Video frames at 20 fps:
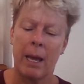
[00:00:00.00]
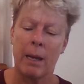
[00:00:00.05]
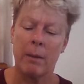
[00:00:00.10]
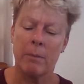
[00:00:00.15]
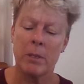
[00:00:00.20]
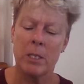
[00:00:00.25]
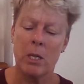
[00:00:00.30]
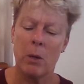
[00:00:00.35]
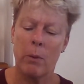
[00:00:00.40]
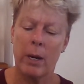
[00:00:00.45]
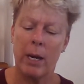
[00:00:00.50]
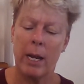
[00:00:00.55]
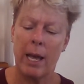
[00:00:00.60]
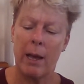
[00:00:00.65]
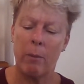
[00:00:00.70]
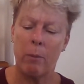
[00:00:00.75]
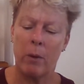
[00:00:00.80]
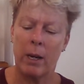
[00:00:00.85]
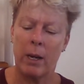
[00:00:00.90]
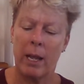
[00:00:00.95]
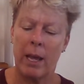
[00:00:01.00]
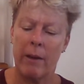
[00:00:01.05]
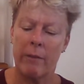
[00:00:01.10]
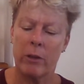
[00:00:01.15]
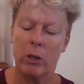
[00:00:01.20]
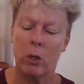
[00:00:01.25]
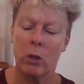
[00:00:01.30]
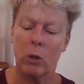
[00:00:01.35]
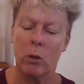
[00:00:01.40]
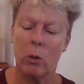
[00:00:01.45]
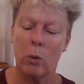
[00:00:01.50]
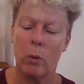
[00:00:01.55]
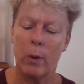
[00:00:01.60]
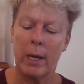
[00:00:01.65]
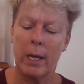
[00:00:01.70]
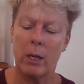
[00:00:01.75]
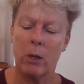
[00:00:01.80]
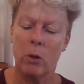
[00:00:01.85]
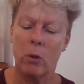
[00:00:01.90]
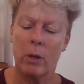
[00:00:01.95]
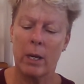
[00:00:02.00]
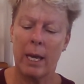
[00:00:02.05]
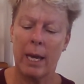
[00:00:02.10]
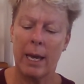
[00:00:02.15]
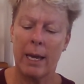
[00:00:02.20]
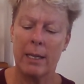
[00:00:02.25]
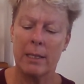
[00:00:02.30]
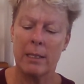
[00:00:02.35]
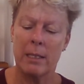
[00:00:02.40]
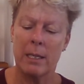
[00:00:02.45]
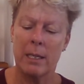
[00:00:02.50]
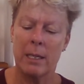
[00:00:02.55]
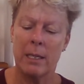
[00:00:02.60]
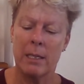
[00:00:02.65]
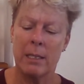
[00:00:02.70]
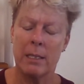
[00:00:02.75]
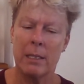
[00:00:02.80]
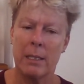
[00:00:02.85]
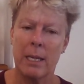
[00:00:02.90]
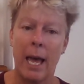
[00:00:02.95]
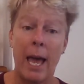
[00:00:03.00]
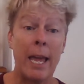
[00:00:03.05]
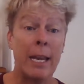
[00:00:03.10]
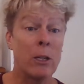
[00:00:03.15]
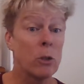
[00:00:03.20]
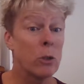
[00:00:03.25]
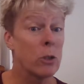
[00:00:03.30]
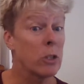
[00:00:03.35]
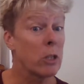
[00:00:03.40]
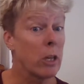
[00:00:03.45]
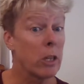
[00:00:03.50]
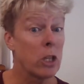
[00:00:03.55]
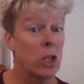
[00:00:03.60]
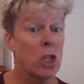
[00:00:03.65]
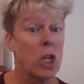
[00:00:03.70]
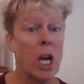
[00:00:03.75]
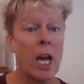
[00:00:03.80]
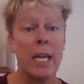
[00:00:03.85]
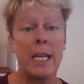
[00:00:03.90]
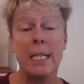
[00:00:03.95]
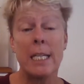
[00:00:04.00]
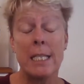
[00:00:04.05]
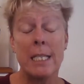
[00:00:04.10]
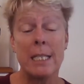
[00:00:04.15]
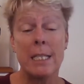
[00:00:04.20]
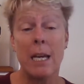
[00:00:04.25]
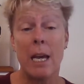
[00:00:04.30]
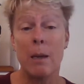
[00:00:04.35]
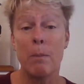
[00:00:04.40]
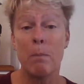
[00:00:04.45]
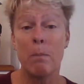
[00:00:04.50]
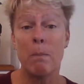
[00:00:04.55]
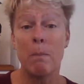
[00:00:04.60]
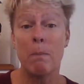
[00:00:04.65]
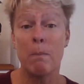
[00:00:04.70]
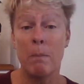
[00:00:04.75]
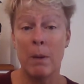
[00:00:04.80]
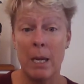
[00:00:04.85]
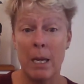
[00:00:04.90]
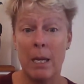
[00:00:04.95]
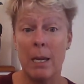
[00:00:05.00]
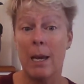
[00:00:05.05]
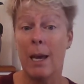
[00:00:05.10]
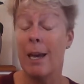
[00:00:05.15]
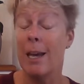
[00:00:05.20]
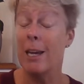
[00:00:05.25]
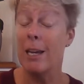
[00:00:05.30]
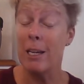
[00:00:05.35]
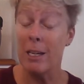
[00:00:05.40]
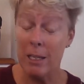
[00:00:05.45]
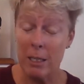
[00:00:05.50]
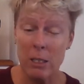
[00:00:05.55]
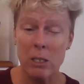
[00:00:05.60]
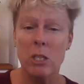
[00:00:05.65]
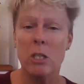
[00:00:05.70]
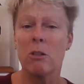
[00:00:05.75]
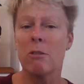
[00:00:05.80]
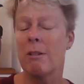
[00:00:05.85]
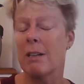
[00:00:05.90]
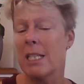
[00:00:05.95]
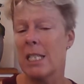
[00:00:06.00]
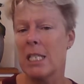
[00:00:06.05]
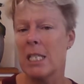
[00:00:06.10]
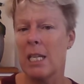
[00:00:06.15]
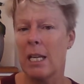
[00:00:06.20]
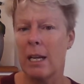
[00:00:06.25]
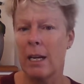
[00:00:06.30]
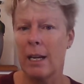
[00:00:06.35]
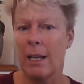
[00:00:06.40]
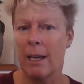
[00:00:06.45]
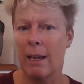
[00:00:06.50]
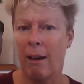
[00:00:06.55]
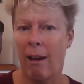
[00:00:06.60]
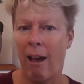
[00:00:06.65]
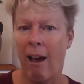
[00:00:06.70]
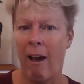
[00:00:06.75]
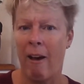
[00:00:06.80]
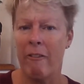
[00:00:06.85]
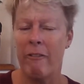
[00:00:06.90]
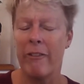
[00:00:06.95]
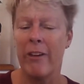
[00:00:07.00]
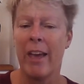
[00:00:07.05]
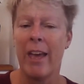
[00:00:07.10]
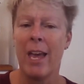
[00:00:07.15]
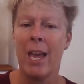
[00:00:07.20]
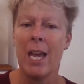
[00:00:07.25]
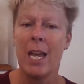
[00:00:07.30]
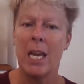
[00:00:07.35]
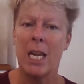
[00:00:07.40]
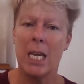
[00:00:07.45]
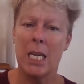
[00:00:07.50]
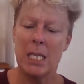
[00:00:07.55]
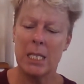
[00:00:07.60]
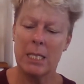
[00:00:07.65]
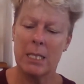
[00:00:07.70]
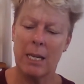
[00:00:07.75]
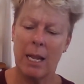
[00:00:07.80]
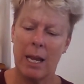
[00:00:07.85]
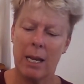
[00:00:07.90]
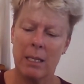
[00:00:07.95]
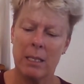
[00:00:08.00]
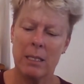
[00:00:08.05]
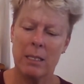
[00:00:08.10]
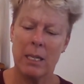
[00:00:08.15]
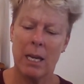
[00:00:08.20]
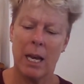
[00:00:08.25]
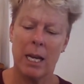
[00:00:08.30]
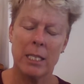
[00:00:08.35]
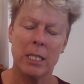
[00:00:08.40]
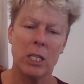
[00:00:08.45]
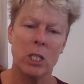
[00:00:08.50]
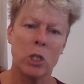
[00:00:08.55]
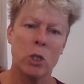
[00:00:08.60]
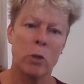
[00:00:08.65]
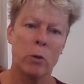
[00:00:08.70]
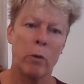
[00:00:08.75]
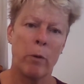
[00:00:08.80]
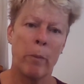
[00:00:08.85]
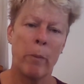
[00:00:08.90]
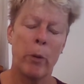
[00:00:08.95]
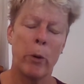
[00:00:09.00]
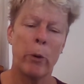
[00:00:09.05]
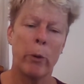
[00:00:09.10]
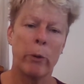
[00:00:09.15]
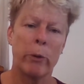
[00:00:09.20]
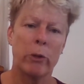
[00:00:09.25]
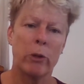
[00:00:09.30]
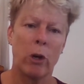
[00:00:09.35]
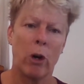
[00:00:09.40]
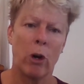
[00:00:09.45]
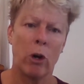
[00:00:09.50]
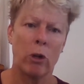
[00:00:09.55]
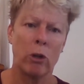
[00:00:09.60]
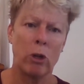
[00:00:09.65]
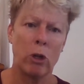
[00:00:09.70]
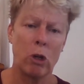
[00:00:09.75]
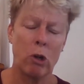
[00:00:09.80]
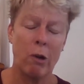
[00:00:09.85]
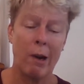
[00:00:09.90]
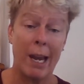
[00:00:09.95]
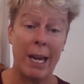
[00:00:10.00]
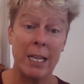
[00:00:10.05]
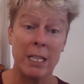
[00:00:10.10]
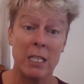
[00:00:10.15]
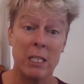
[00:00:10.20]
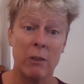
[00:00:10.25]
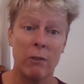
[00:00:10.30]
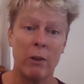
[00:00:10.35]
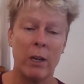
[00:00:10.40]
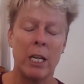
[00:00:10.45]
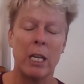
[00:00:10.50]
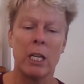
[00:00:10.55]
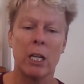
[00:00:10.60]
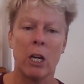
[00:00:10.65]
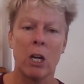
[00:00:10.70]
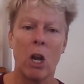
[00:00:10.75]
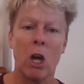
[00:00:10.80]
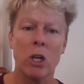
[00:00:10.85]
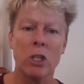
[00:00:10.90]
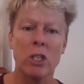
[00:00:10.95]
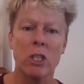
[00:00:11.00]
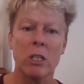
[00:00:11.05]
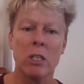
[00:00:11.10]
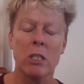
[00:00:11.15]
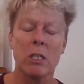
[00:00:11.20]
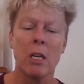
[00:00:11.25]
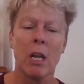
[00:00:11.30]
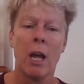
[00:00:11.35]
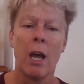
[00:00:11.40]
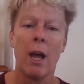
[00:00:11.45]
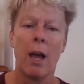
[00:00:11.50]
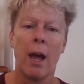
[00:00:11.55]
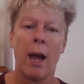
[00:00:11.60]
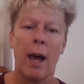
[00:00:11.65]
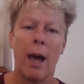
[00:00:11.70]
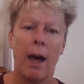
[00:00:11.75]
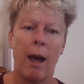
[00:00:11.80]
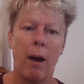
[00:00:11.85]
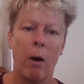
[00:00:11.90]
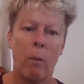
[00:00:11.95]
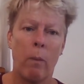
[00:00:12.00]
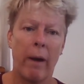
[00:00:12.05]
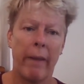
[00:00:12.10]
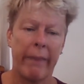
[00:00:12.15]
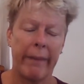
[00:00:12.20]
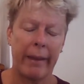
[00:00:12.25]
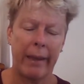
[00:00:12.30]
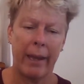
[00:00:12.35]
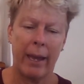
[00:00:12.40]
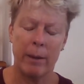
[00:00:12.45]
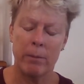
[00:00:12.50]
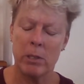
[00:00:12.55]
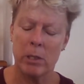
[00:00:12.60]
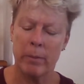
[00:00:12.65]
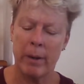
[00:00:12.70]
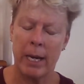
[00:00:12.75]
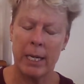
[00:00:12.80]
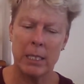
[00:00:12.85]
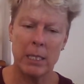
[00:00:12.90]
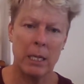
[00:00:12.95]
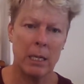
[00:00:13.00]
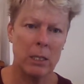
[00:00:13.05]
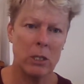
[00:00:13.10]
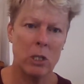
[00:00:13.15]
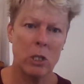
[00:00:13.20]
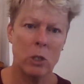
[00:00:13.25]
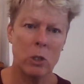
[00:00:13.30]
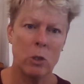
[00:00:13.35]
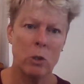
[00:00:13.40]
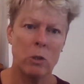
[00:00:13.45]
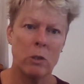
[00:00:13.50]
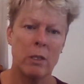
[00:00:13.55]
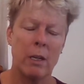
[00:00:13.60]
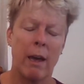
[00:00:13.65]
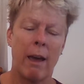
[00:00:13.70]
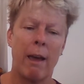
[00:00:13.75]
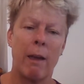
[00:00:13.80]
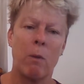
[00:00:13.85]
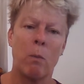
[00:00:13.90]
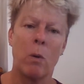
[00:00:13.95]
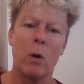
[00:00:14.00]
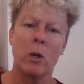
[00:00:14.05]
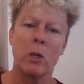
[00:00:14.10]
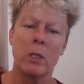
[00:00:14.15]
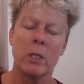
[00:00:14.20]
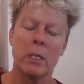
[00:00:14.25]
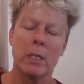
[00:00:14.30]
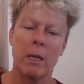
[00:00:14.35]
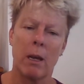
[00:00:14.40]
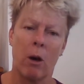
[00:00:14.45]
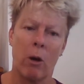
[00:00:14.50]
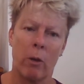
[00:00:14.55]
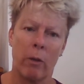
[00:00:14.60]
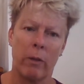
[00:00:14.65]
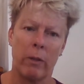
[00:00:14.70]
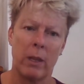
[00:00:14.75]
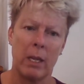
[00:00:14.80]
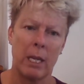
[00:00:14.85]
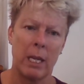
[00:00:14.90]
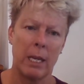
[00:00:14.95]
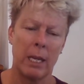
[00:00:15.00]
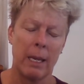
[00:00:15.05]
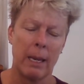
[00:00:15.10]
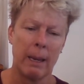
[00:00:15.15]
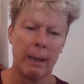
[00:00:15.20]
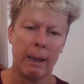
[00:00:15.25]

So what I want to have a quick look at is, and also the Chinese state media, interestingly enough, is now starting to report on Ukraine civilian losses. One that came to my attention today was on the